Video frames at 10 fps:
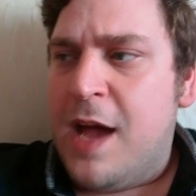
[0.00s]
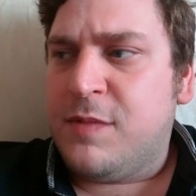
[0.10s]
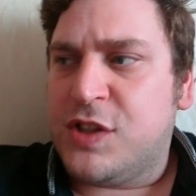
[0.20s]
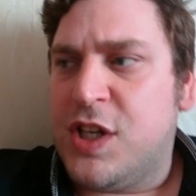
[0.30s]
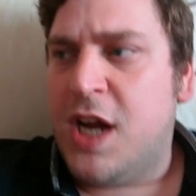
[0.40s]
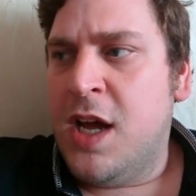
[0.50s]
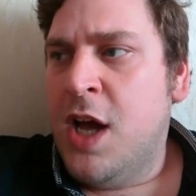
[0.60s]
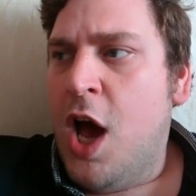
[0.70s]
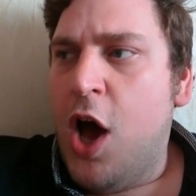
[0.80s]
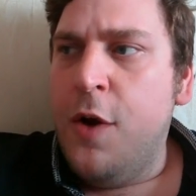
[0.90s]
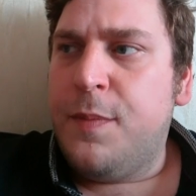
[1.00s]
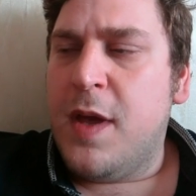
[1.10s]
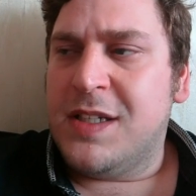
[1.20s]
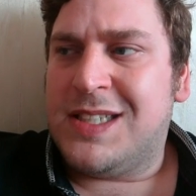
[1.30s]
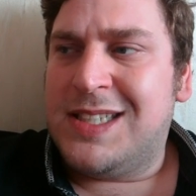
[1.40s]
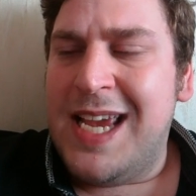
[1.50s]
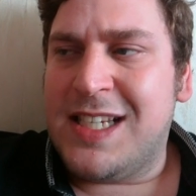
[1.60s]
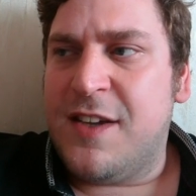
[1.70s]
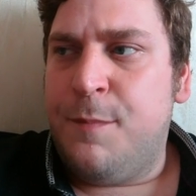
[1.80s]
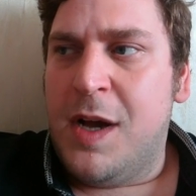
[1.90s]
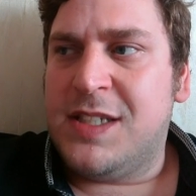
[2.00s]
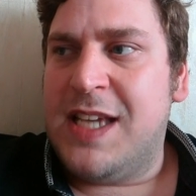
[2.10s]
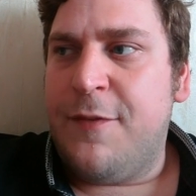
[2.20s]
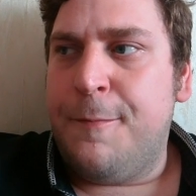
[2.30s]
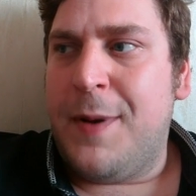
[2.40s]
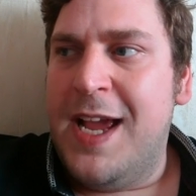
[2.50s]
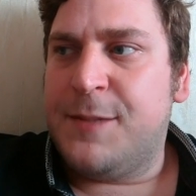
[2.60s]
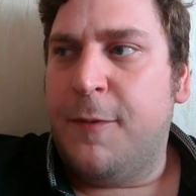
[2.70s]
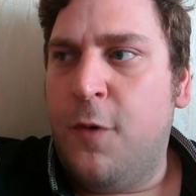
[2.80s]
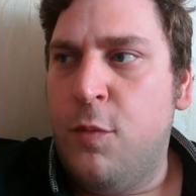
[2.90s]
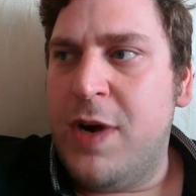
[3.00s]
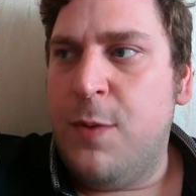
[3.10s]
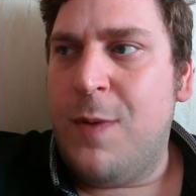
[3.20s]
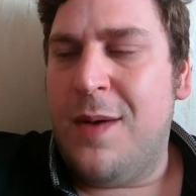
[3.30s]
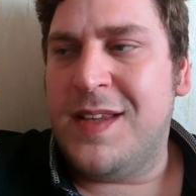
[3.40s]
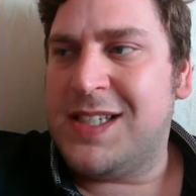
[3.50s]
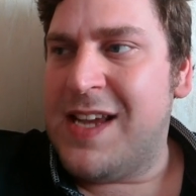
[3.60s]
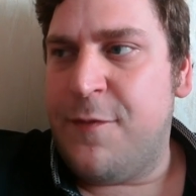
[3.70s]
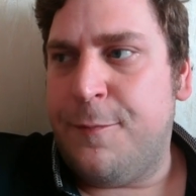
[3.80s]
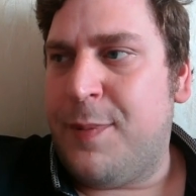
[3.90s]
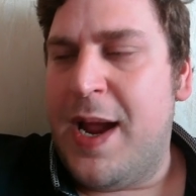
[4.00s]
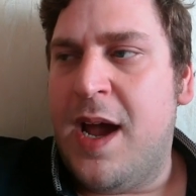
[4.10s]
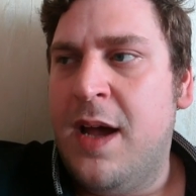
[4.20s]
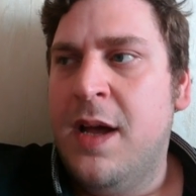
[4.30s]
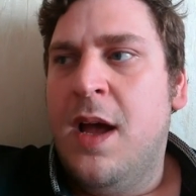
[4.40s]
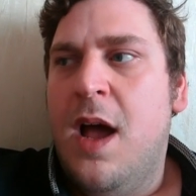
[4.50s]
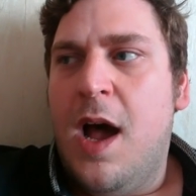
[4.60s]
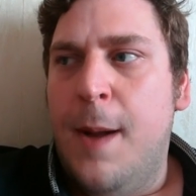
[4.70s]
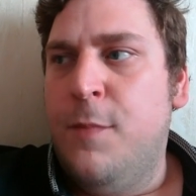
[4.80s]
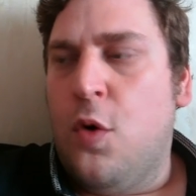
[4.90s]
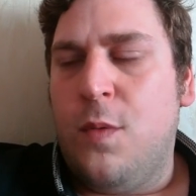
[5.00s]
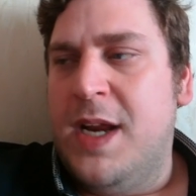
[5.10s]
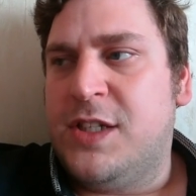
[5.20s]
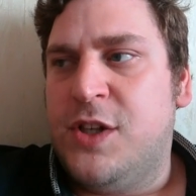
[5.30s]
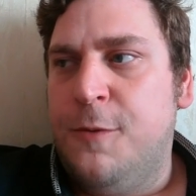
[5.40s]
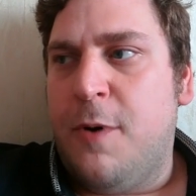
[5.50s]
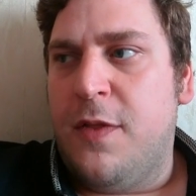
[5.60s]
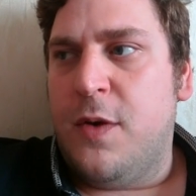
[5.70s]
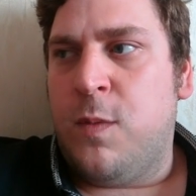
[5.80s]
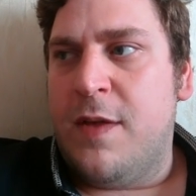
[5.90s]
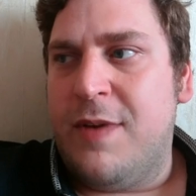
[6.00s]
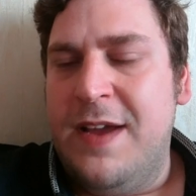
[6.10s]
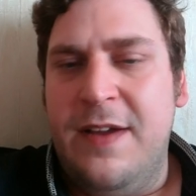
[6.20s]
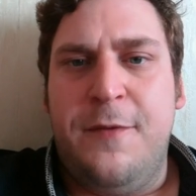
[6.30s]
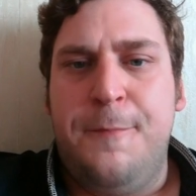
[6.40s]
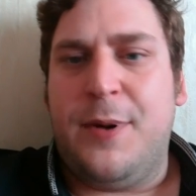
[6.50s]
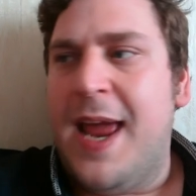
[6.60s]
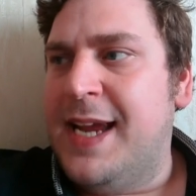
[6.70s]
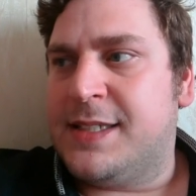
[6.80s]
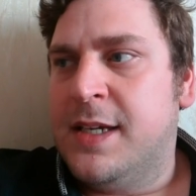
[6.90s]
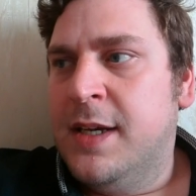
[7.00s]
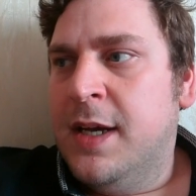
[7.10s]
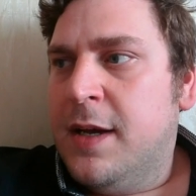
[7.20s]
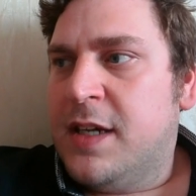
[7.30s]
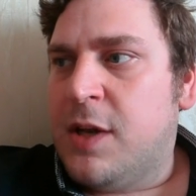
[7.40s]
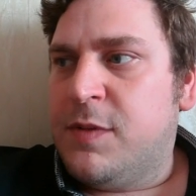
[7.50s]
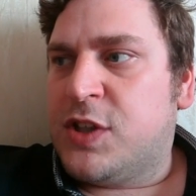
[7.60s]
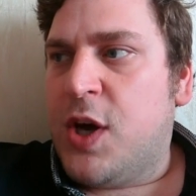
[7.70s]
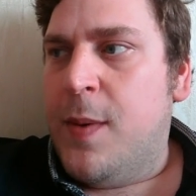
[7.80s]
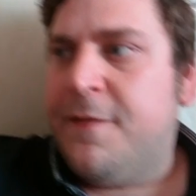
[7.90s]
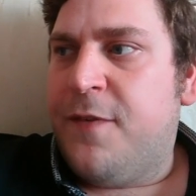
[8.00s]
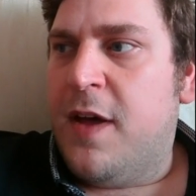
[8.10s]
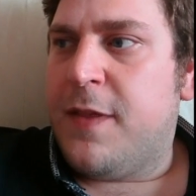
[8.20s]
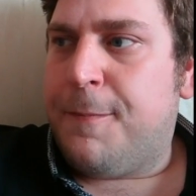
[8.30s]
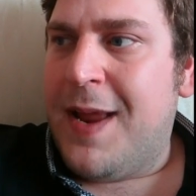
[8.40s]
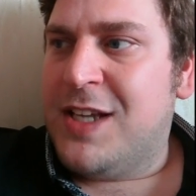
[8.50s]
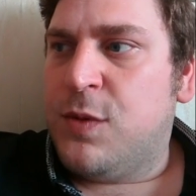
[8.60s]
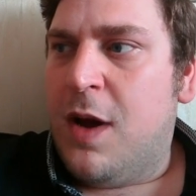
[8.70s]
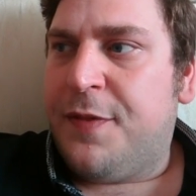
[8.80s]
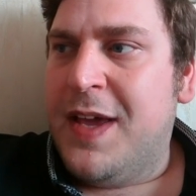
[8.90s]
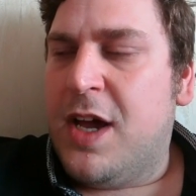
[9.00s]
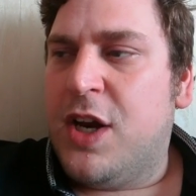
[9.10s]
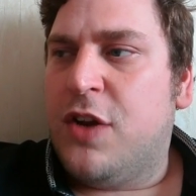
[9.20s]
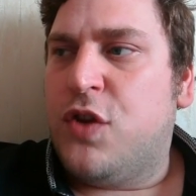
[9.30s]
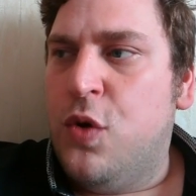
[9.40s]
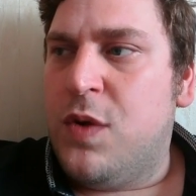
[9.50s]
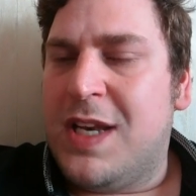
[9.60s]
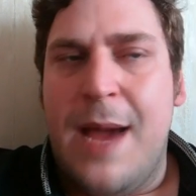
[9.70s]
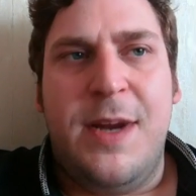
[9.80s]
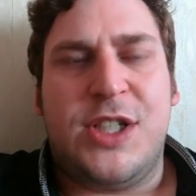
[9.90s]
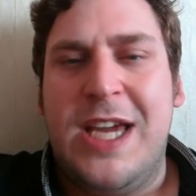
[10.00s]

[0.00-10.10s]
I'm just going to hope that 6 of my 7 players perform really well, and the 7th player I'm not really too bothered whether he even plays, because I'm just going for the players who I think are going to do the damage.